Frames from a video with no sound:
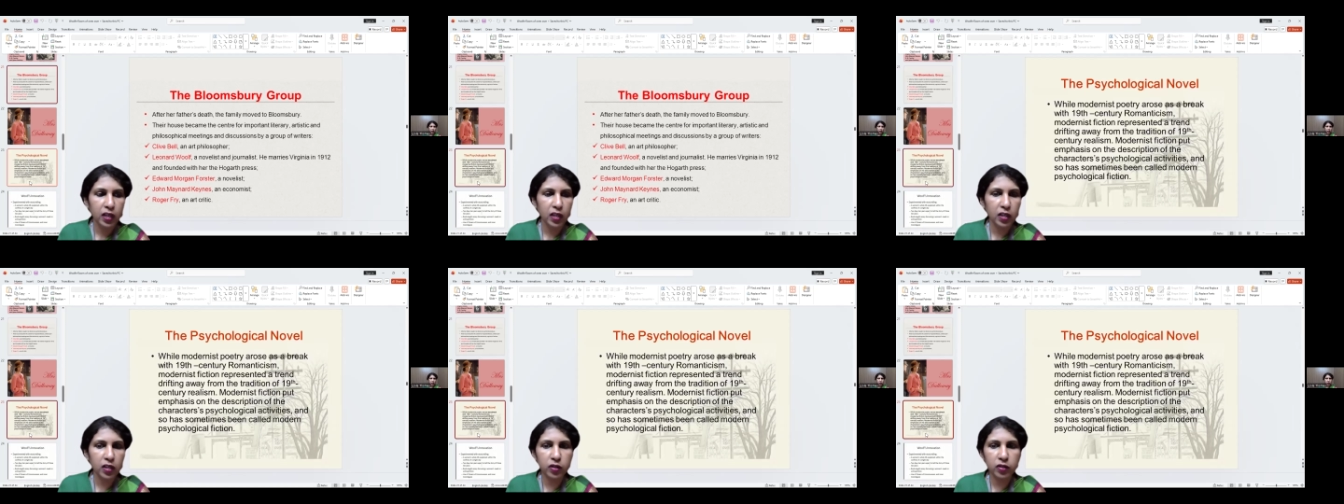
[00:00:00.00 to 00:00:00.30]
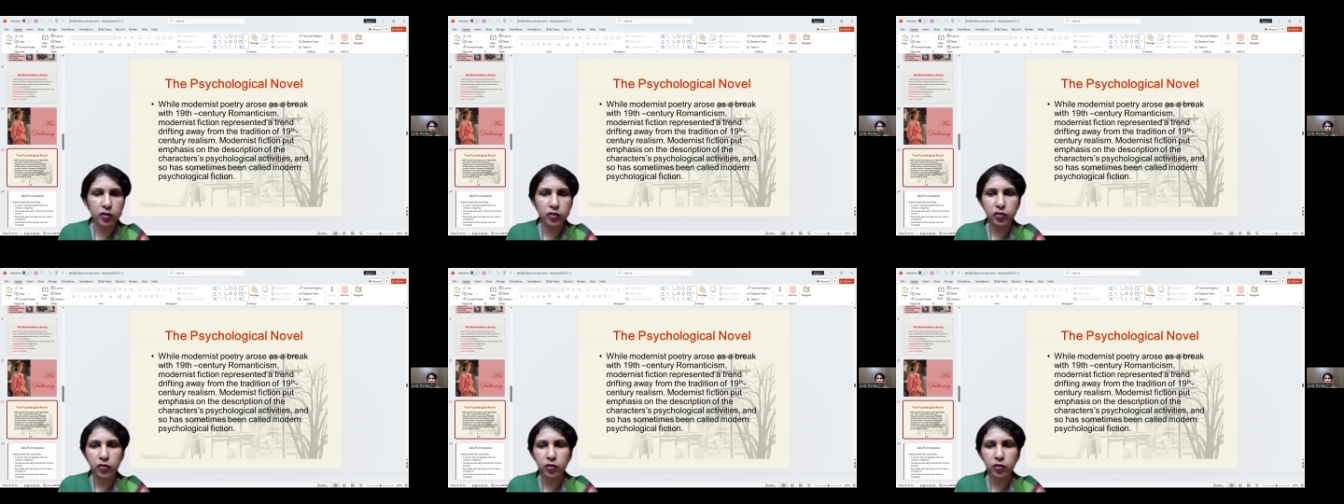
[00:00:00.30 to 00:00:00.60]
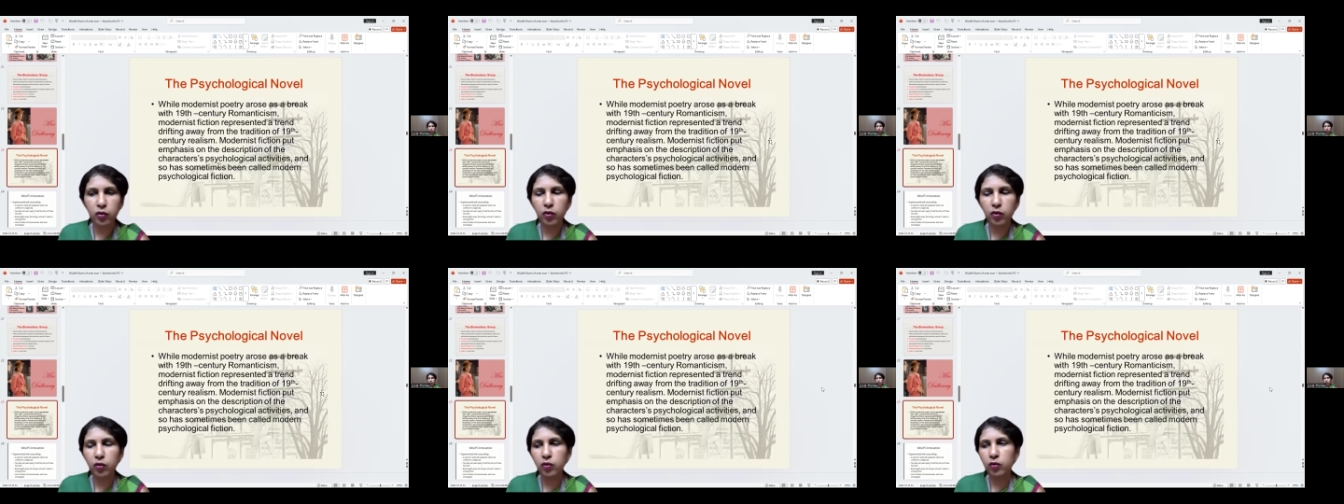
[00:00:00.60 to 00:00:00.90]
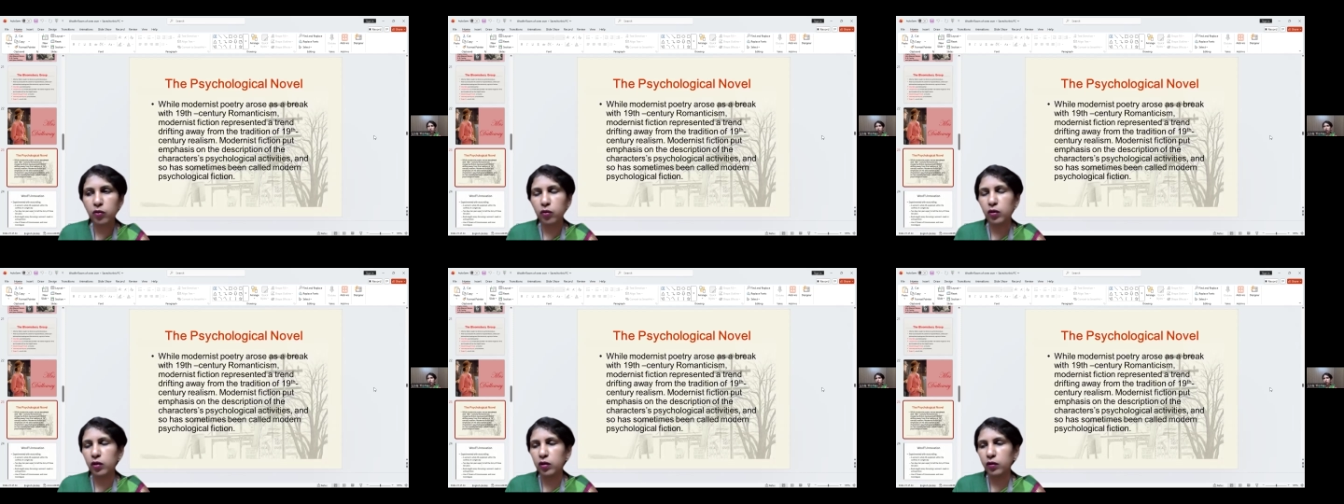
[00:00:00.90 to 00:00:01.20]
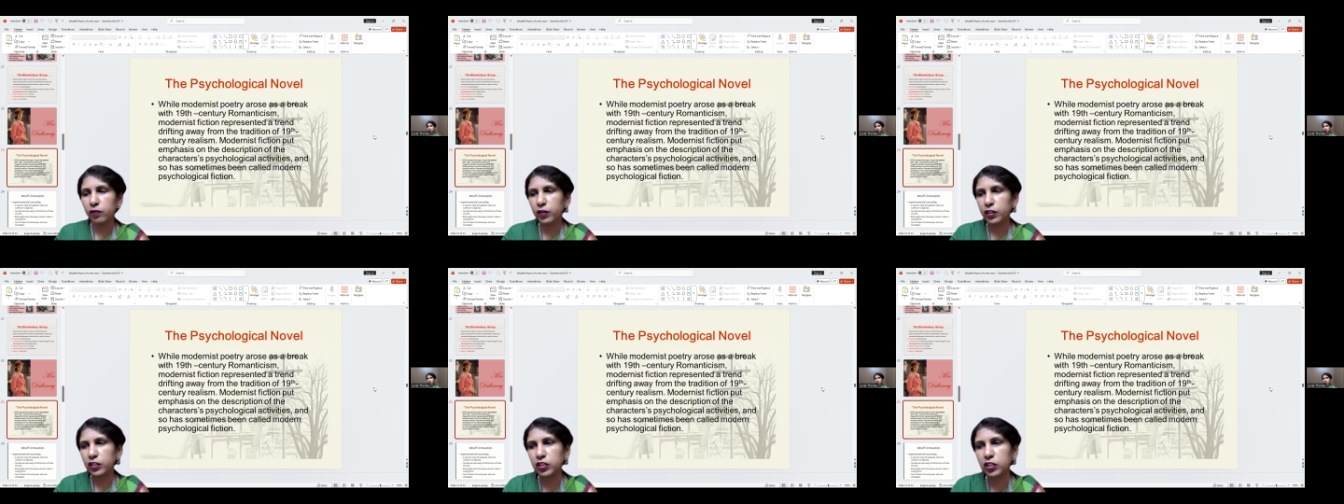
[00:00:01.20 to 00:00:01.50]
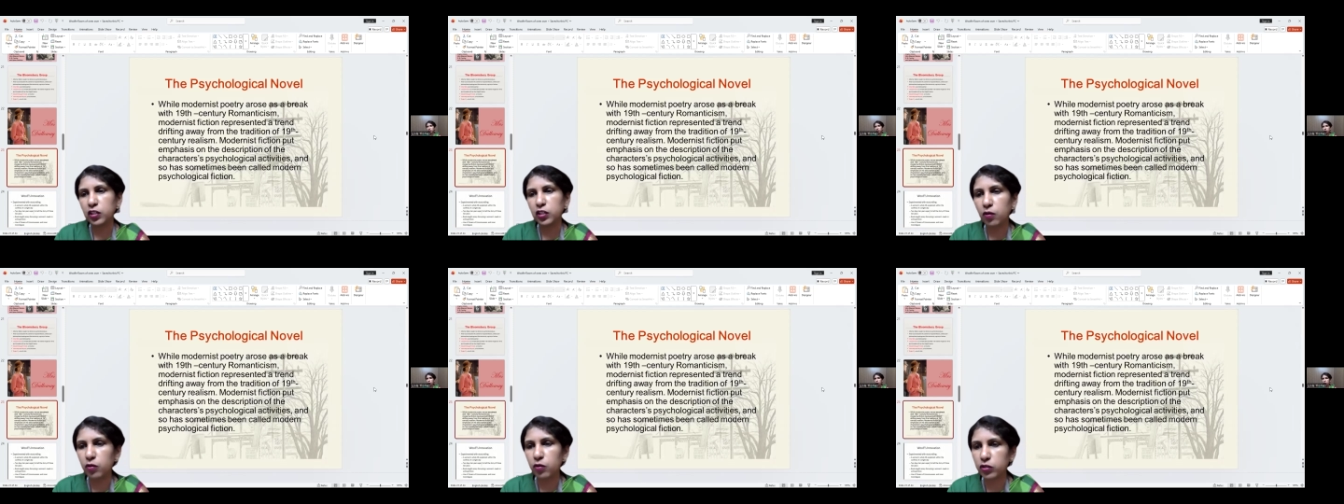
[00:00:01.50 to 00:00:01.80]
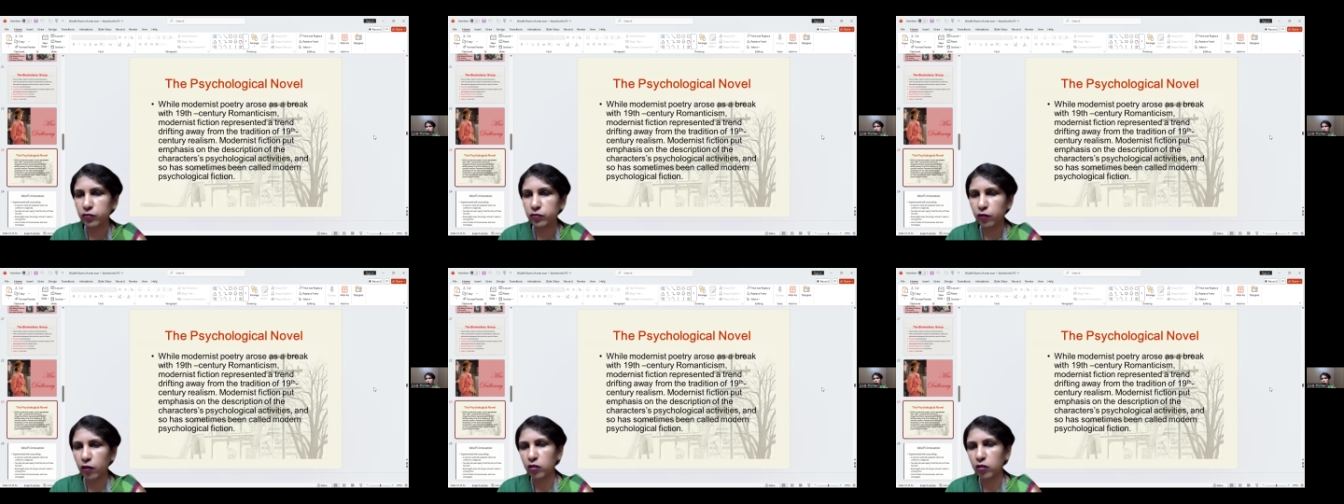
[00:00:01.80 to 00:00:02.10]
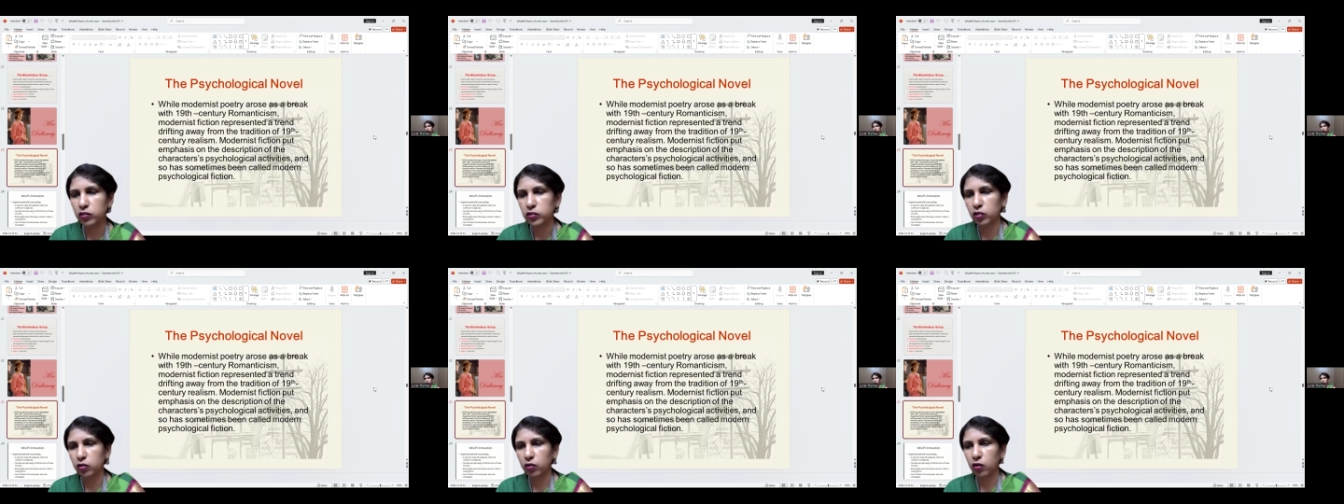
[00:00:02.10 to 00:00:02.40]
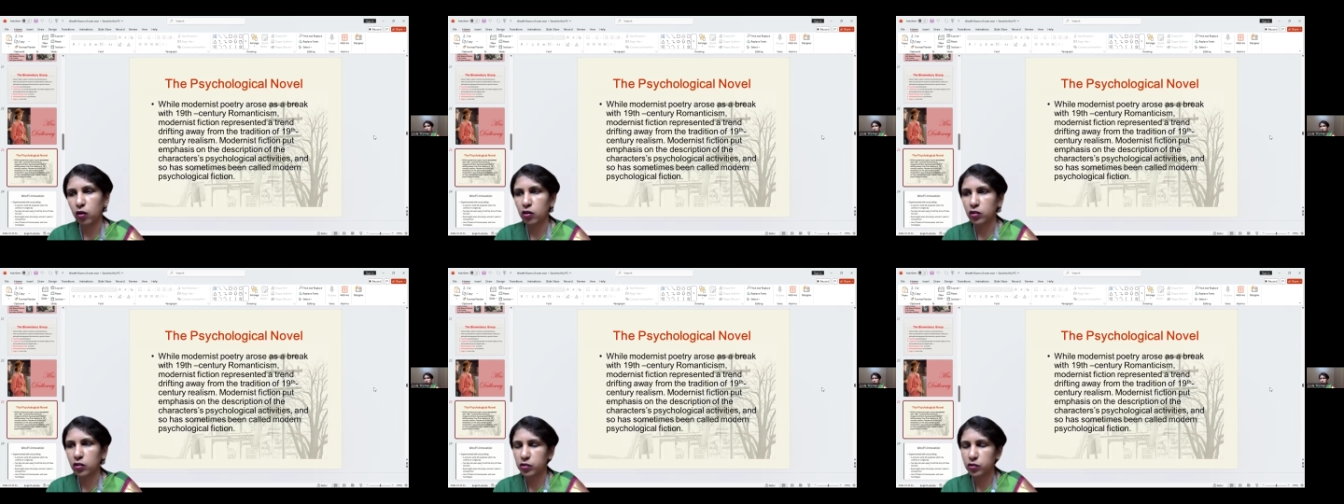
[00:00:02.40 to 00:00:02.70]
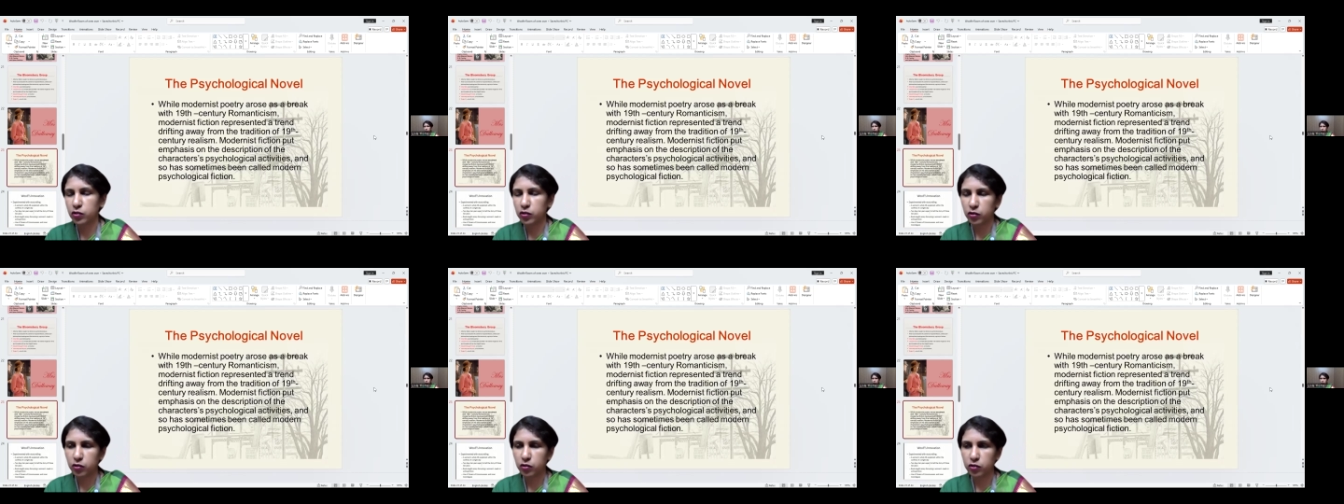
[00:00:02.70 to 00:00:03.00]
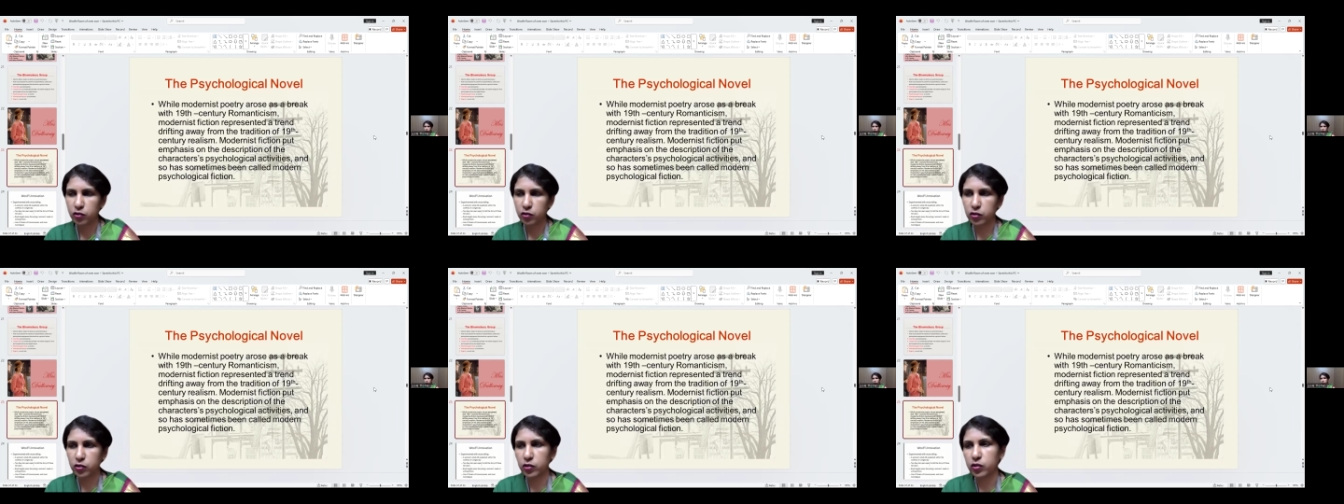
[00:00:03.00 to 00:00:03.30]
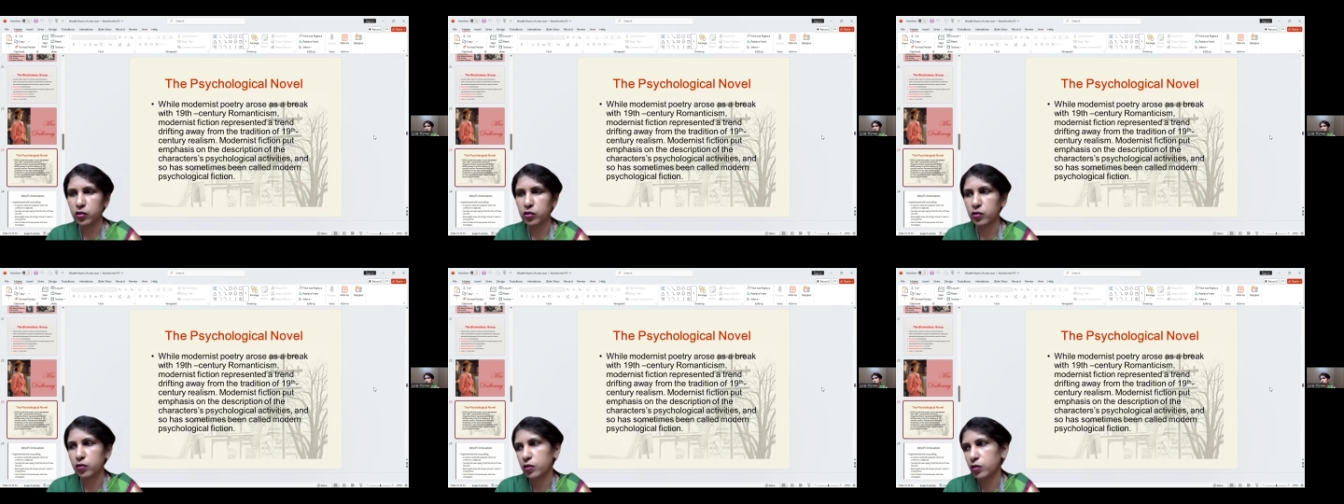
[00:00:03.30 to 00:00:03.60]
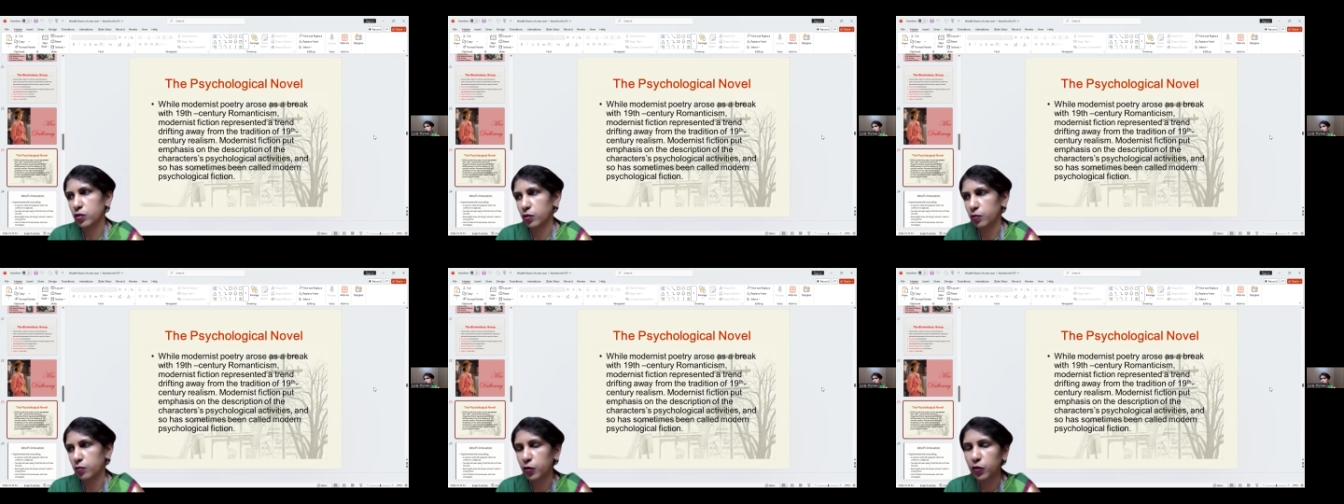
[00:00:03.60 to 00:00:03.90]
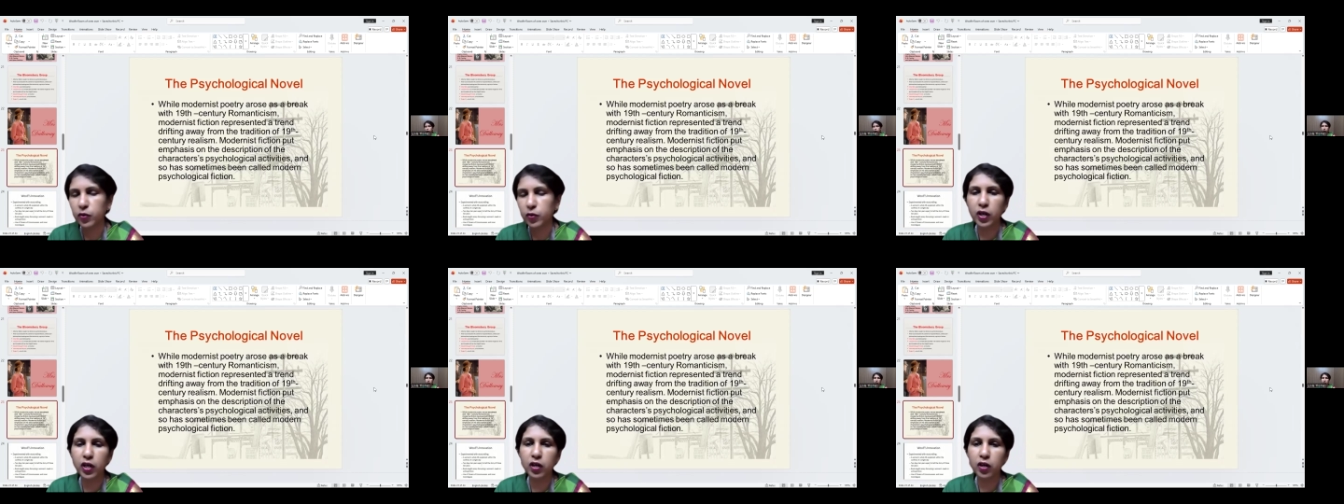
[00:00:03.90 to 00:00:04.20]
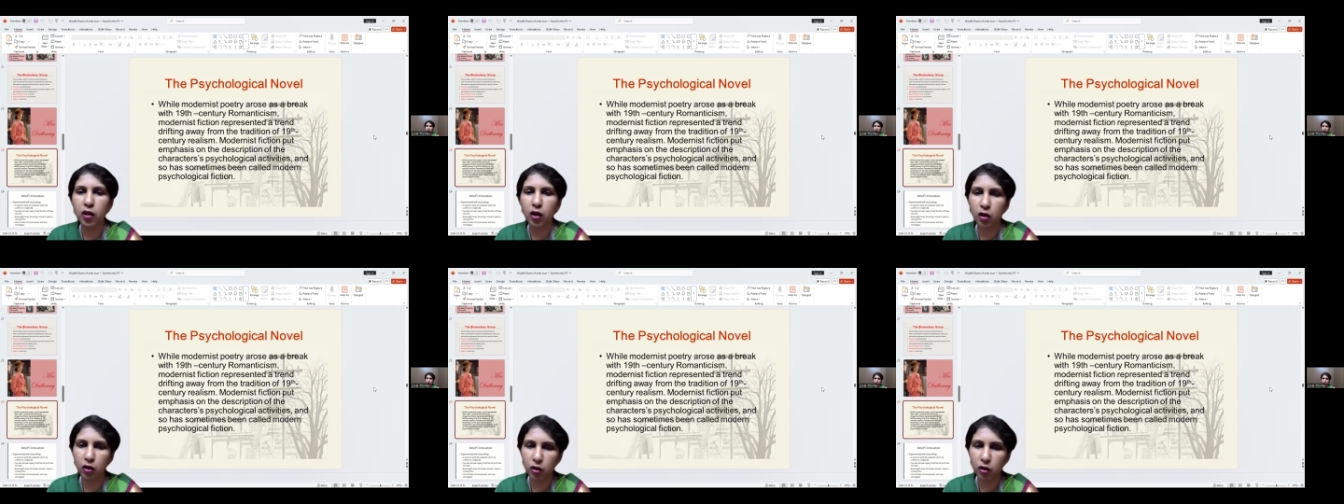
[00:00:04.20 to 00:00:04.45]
Virginia Woolf also contributed